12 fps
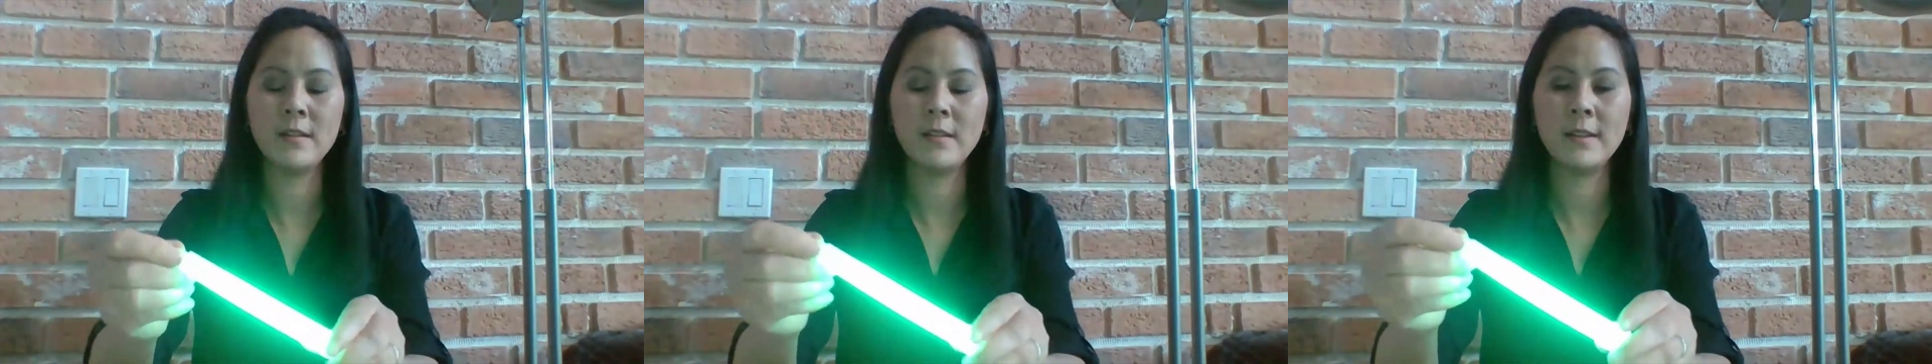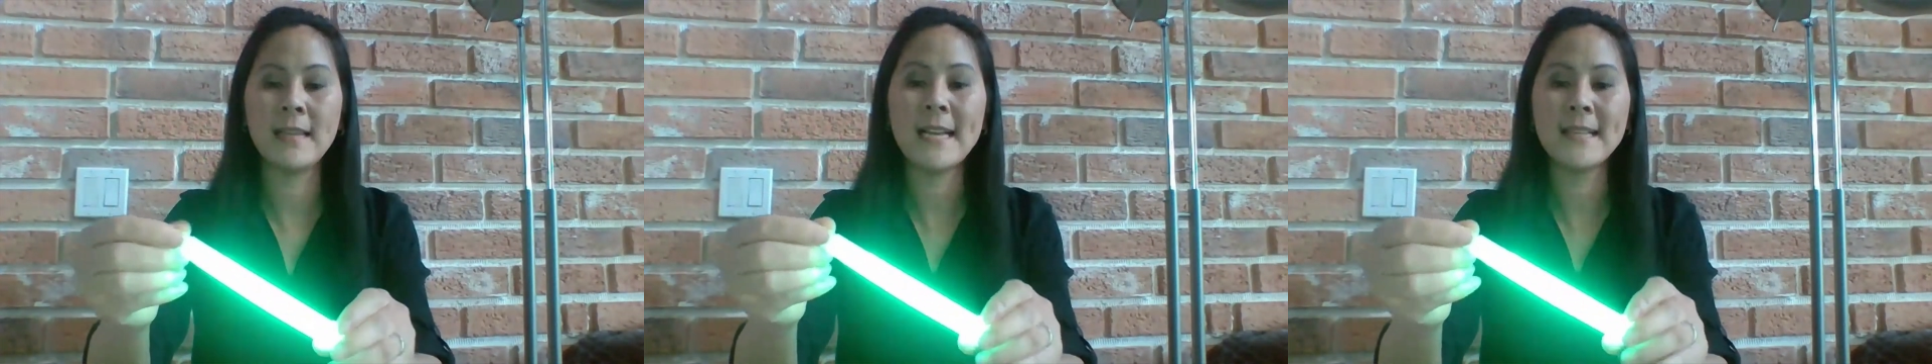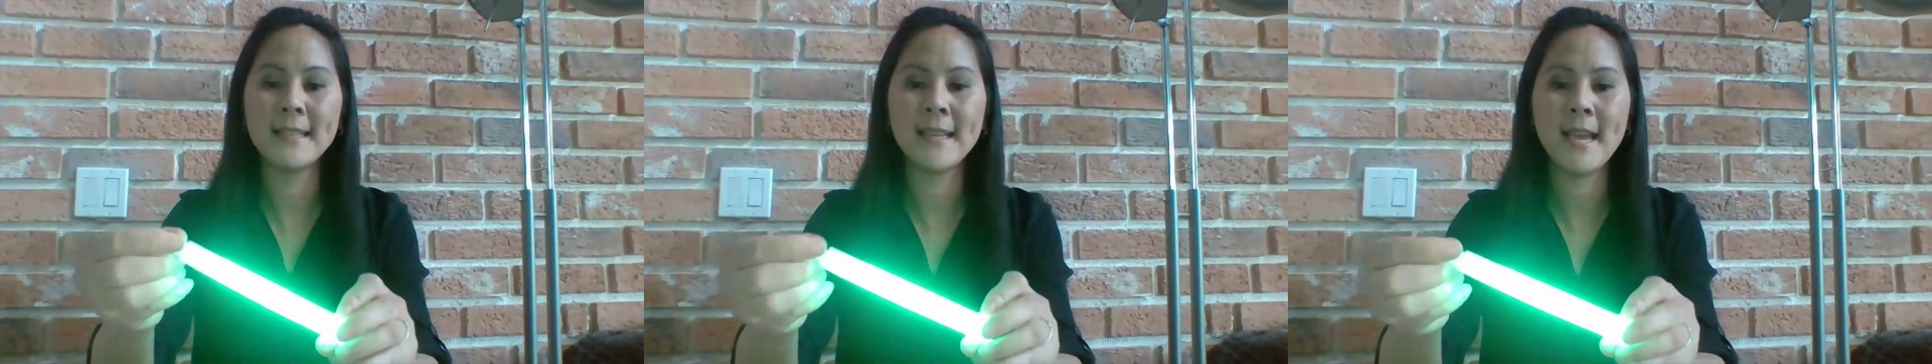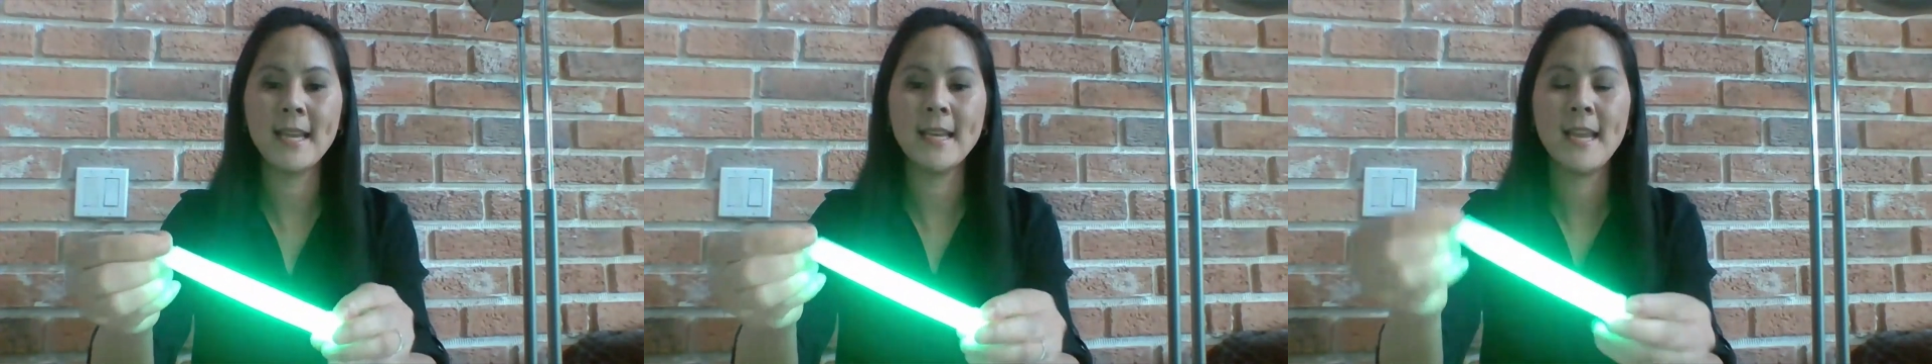the, the glass
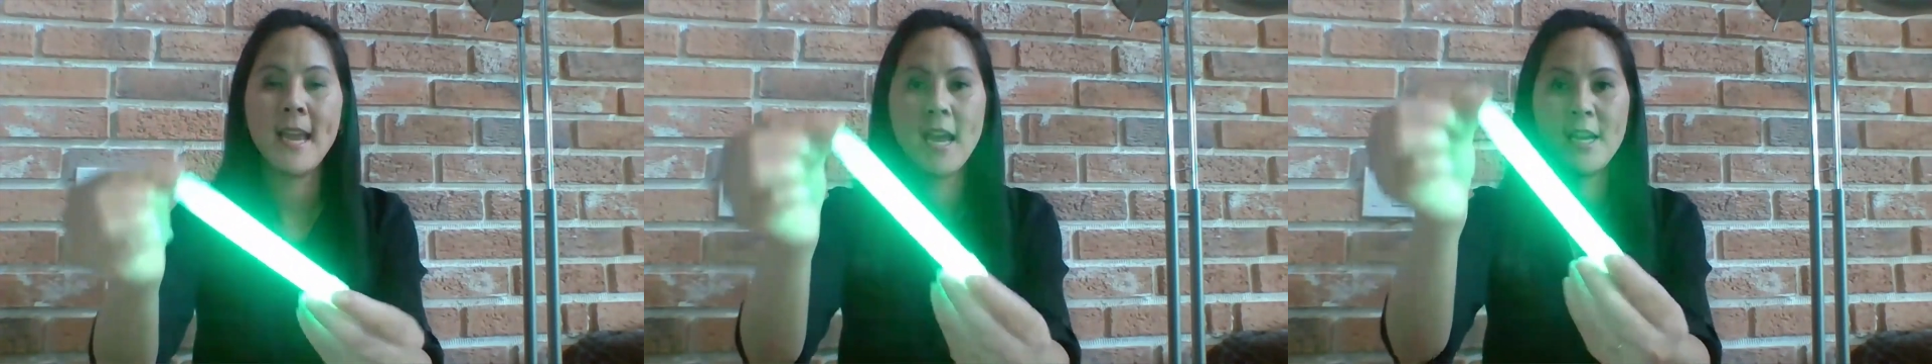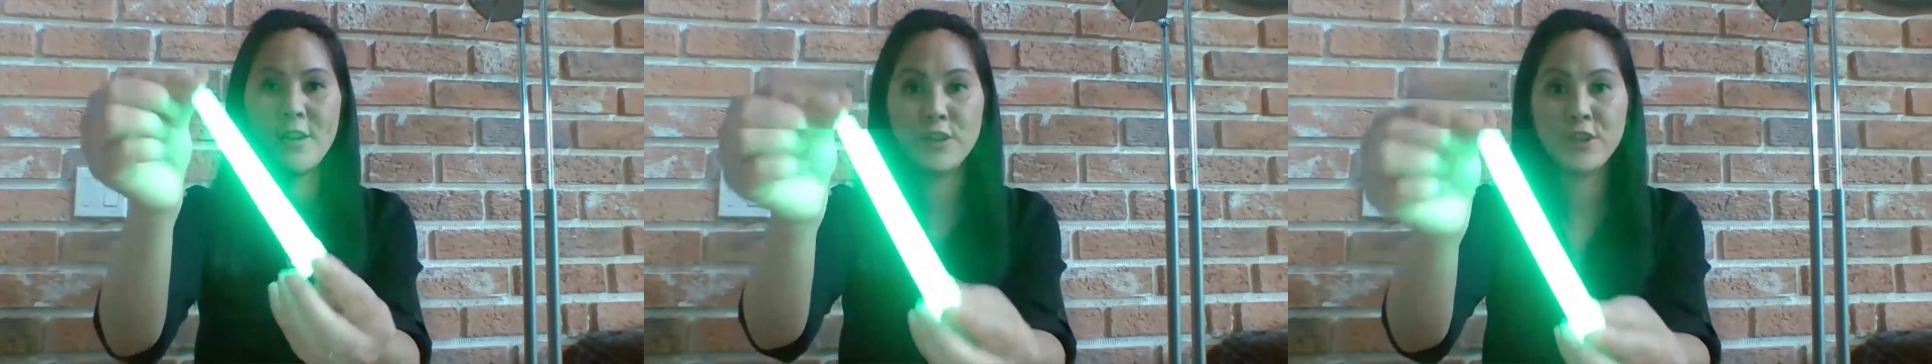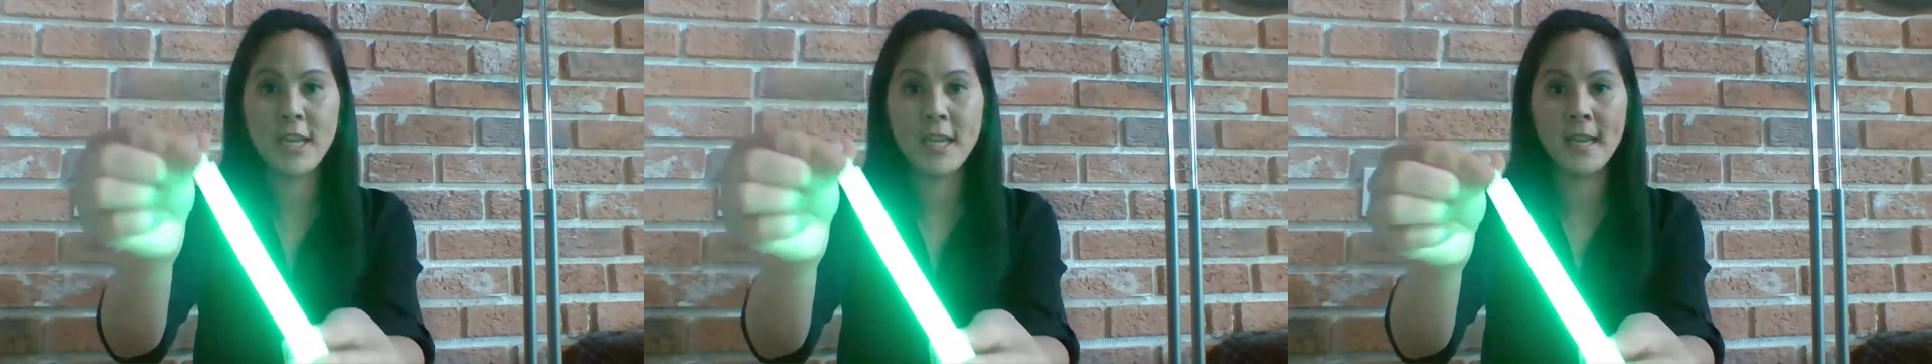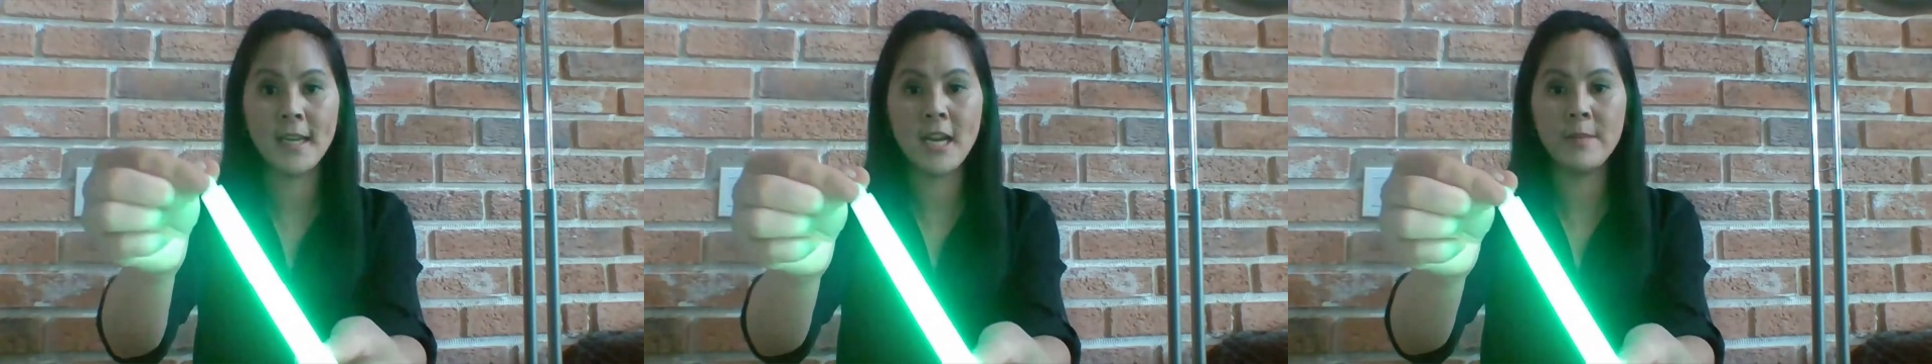again and you're
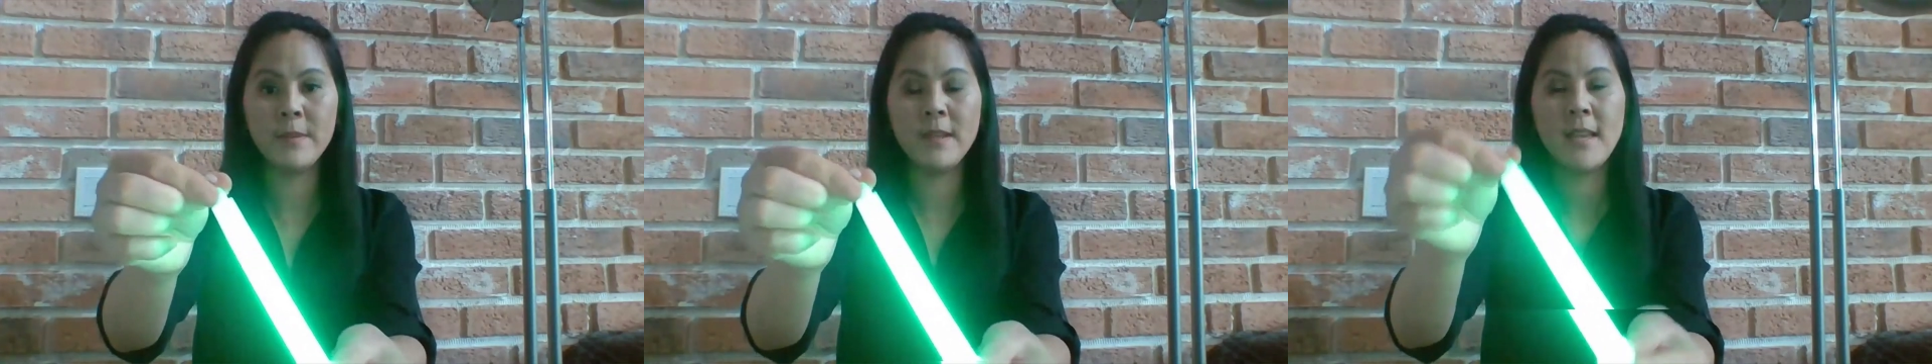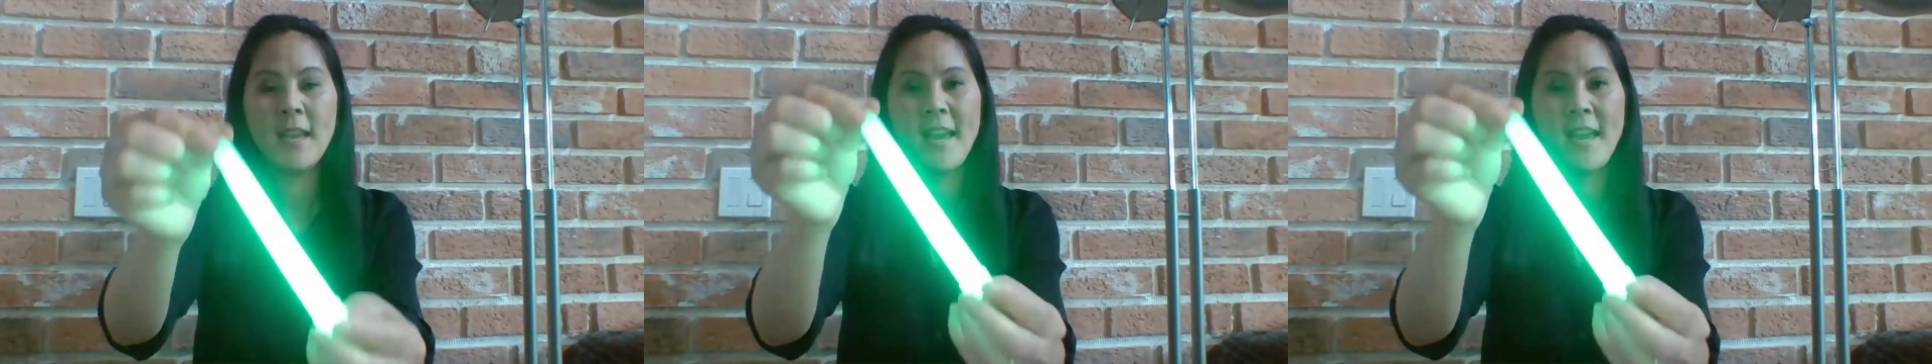shaking it up.